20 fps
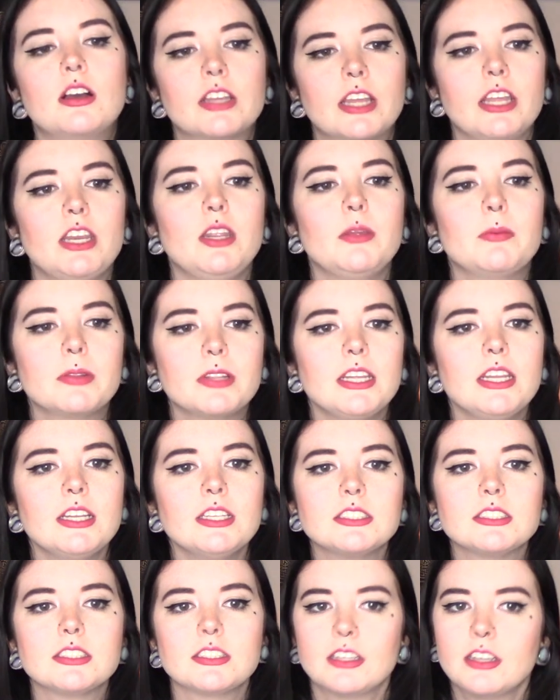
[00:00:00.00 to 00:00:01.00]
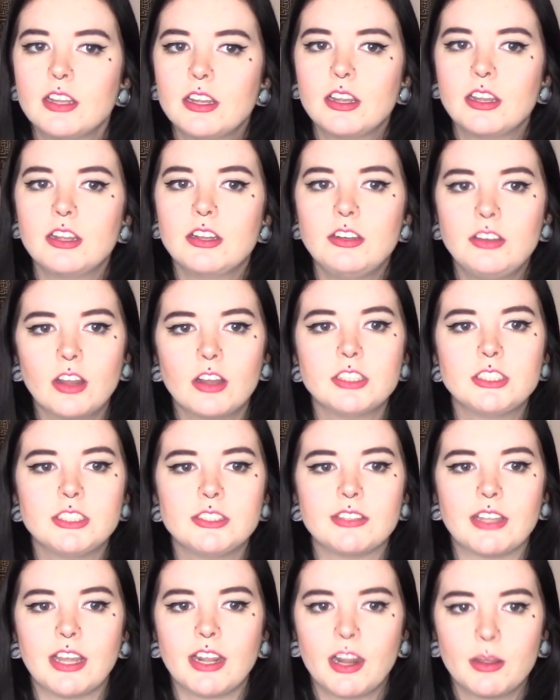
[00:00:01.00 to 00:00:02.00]
Can you please not do
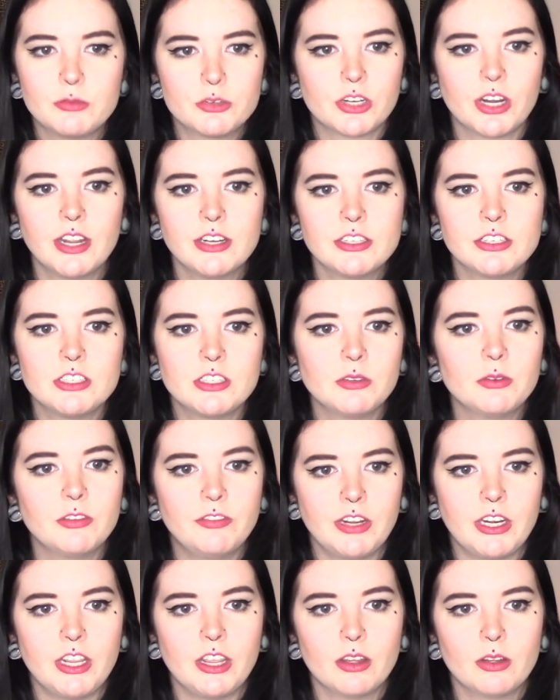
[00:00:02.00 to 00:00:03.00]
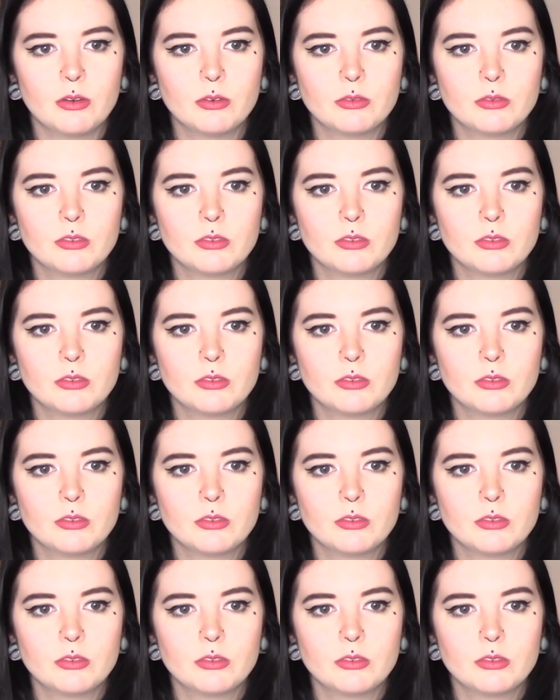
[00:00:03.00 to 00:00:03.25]
that? I'm trying to do a video.